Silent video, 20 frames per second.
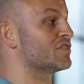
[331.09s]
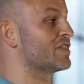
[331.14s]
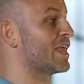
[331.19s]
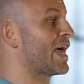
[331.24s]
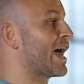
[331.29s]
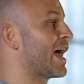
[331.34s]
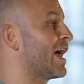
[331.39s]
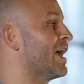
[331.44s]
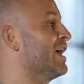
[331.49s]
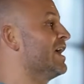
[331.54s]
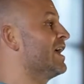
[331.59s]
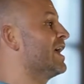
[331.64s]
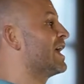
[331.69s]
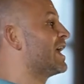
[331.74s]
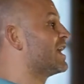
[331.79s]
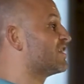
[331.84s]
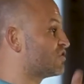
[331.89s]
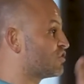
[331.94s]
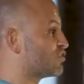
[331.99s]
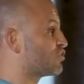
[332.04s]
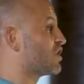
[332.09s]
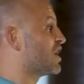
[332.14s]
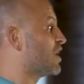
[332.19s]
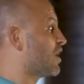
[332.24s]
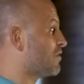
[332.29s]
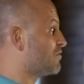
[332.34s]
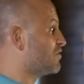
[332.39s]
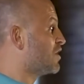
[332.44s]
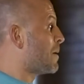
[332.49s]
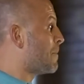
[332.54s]
their history
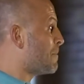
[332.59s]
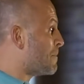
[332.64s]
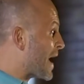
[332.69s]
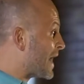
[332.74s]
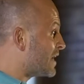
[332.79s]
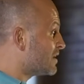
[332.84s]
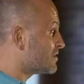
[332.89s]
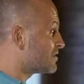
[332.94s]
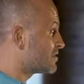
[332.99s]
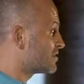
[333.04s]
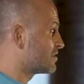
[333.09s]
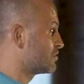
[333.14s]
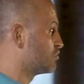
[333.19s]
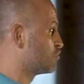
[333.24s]
of laments,